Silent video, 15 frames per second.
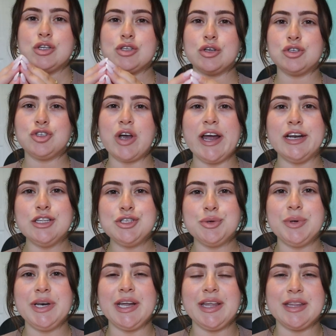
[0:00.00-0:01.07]
So try to do
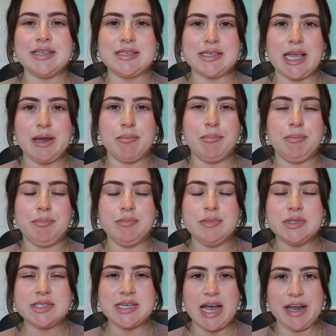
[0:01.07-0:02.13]
it in the same
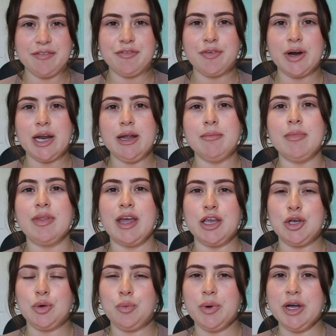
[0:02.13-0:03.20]
time frame that
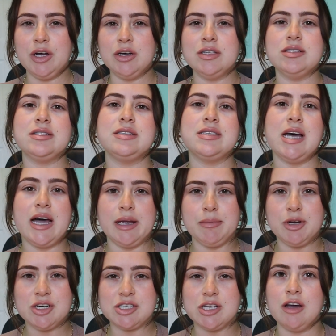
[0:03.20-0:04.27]
you will time
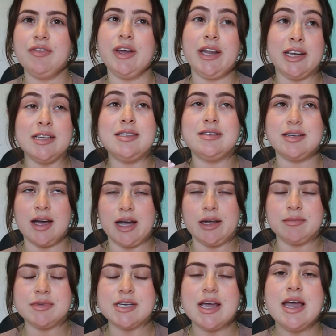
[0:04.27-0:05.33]
yourself. It is
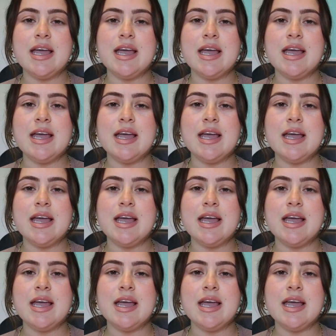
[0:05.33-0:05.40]
timed.